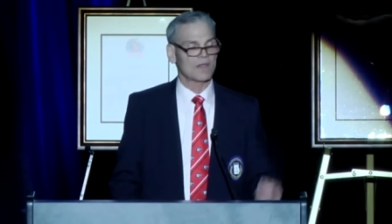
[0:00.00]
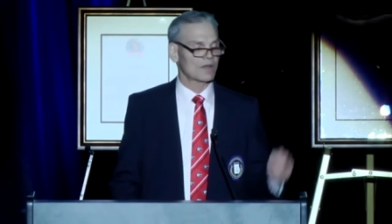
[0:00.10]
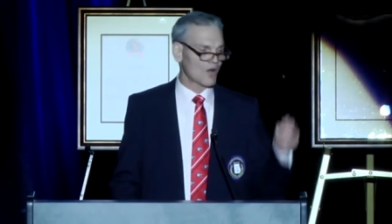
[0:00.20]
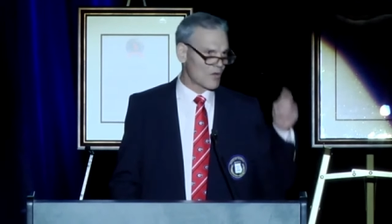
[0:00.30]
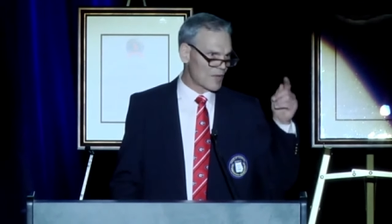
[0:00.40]

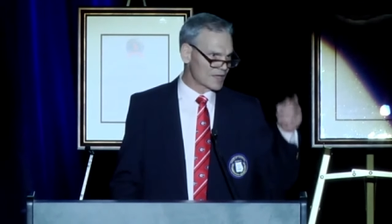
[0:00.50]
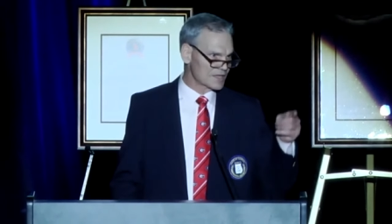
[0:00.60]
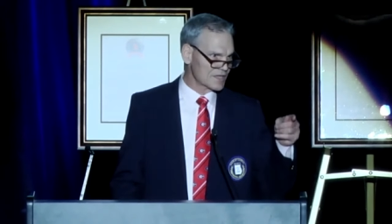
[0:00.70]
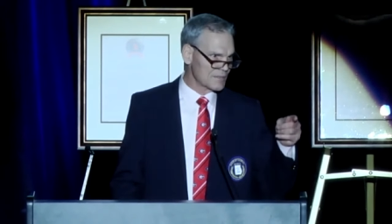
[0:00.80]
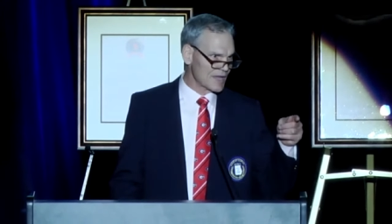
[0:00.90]
and all my
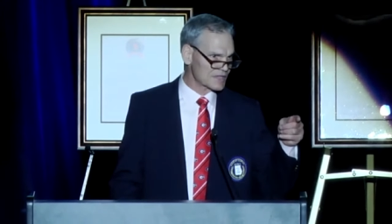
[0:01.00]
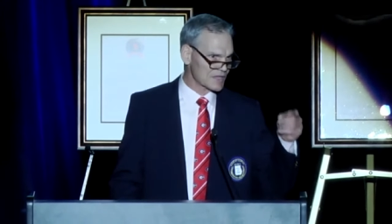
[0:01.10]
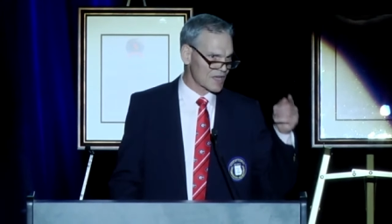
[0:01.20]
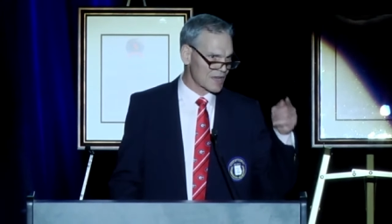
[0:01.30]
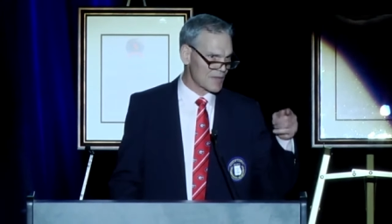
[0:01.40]
teammates
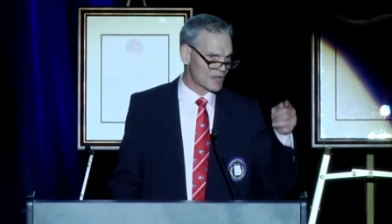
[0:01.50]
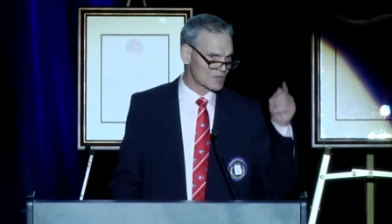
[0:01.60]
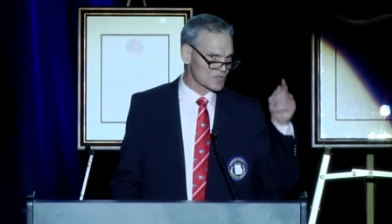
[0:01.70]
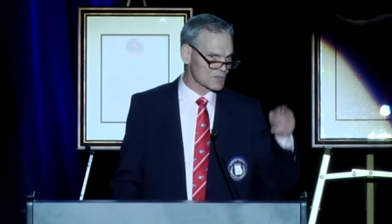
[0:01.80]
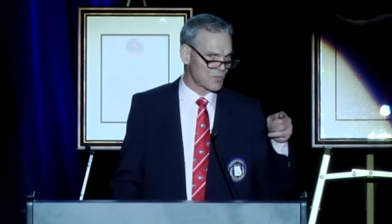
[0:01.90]
that came out
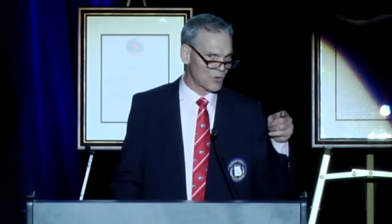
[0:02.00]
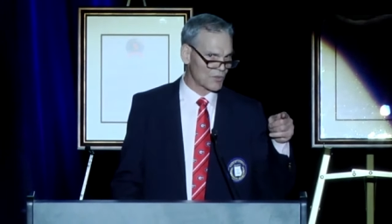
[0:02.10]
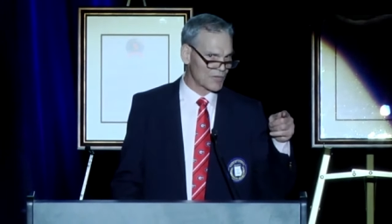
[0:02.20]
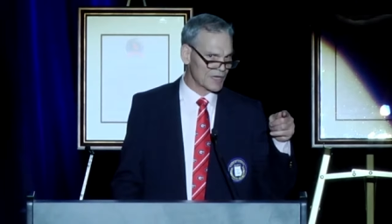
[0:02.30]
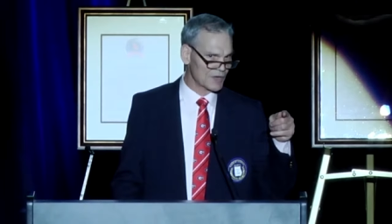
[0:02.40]
to
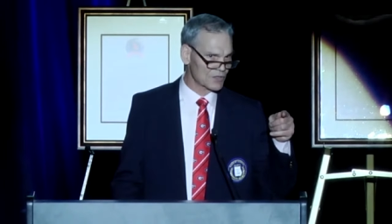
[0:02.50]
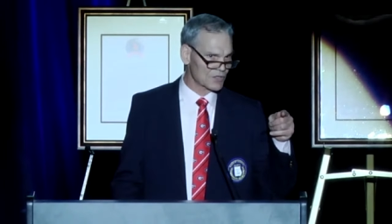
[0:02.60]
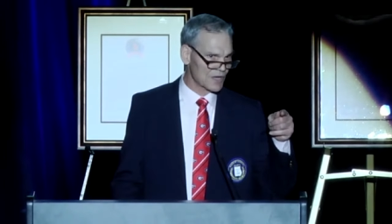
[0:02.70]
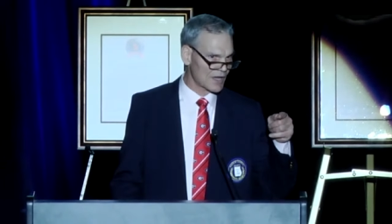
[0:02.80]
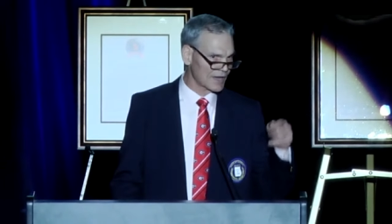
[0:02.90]
support me here
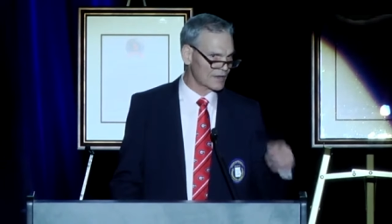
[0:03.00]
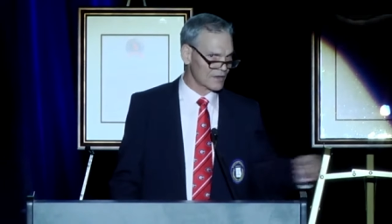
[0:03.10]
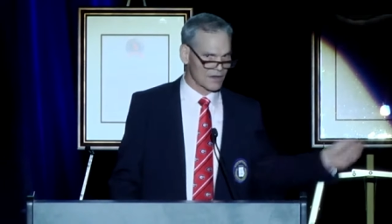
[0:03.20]
tonight